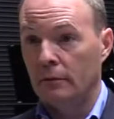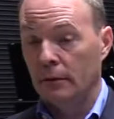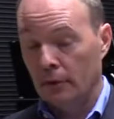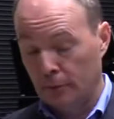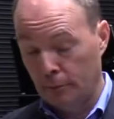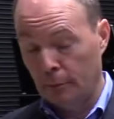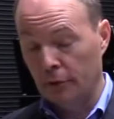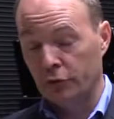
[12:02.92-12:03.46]

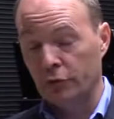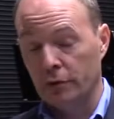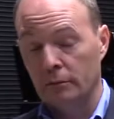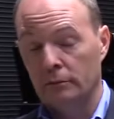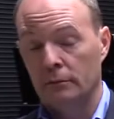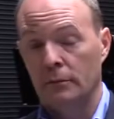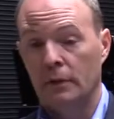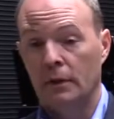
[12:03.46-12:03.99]
This mission
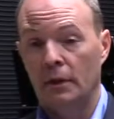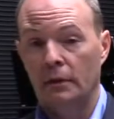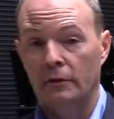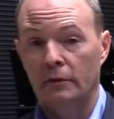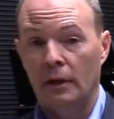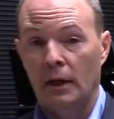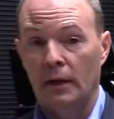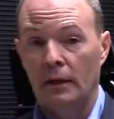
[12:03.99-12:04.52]
is
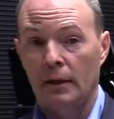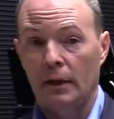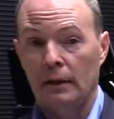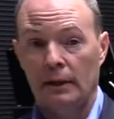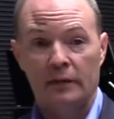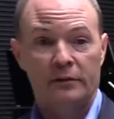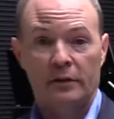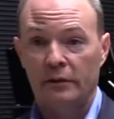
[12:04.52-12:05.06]
not a
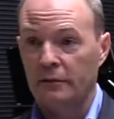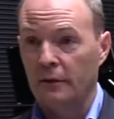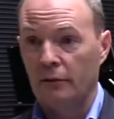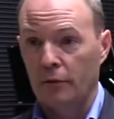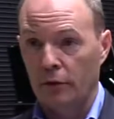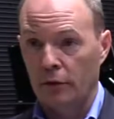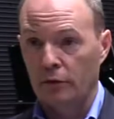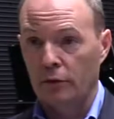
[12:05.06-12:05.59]
Landsat
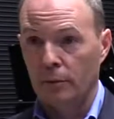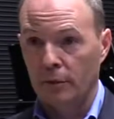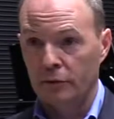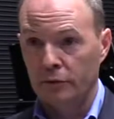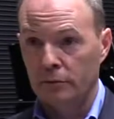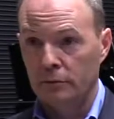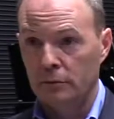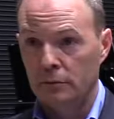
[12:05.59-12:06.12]
7 rescue
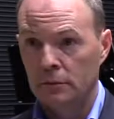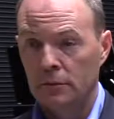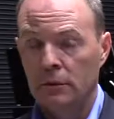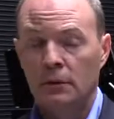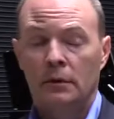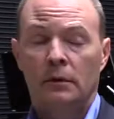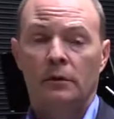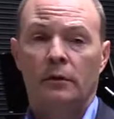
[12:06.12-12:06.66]
mission.
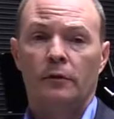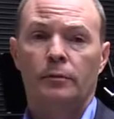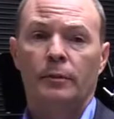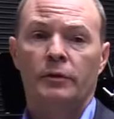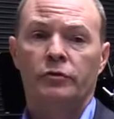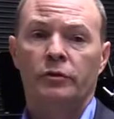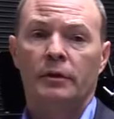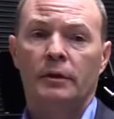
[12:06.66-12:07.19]
This
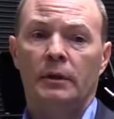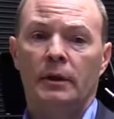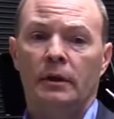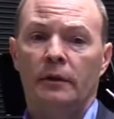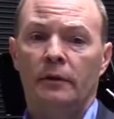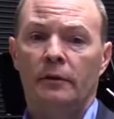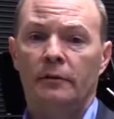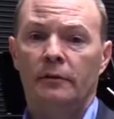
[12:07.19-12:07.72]
mission
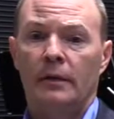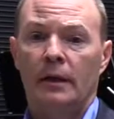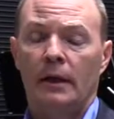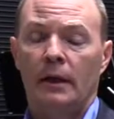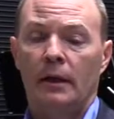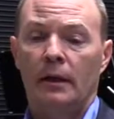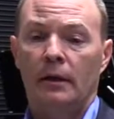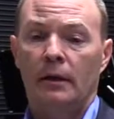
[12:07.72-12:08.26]
is
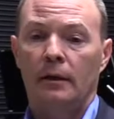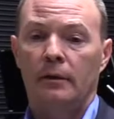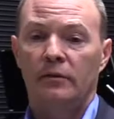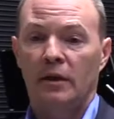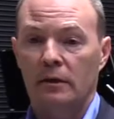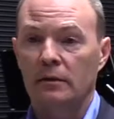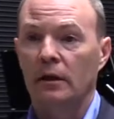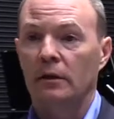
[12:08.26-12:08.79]
a
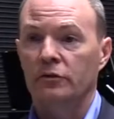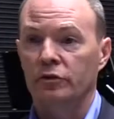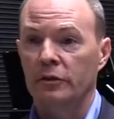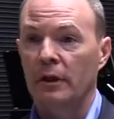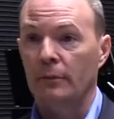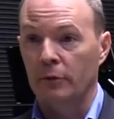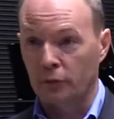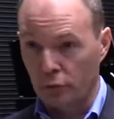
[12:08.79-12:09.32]
technology
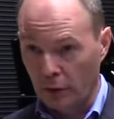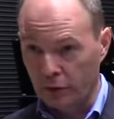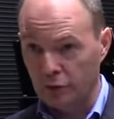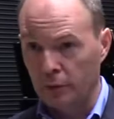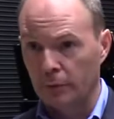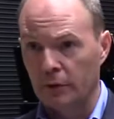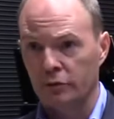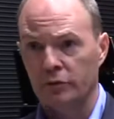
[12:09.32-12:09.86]
demonstration
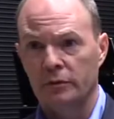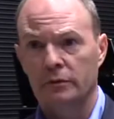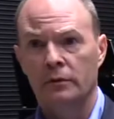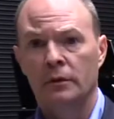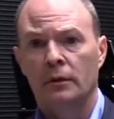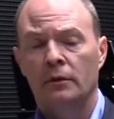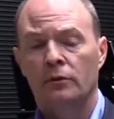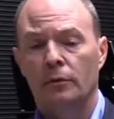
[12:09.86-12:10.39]
mission
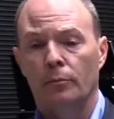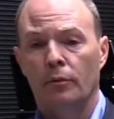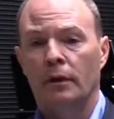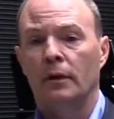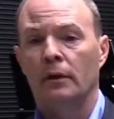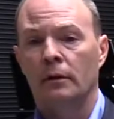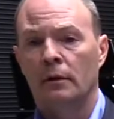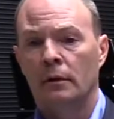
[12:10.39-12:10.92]
to
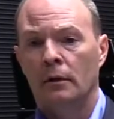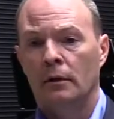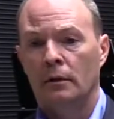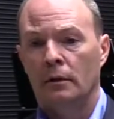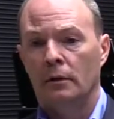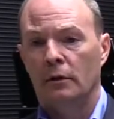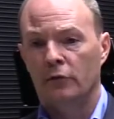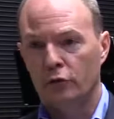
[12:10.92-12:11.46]
bring
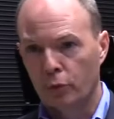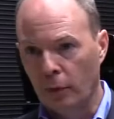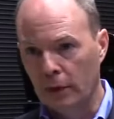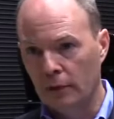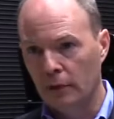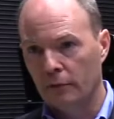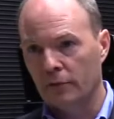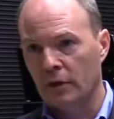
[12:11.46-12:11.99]
the suite
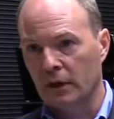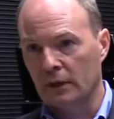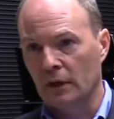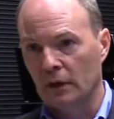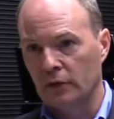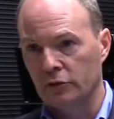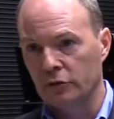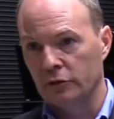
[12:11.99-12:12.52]
of
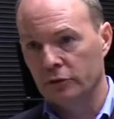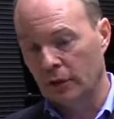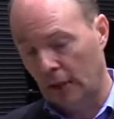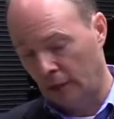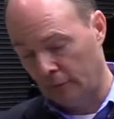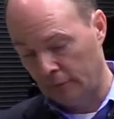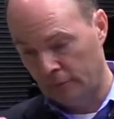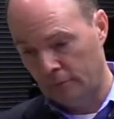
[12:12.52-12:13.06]
technologies that
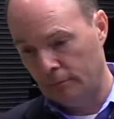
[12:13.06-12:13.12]
I've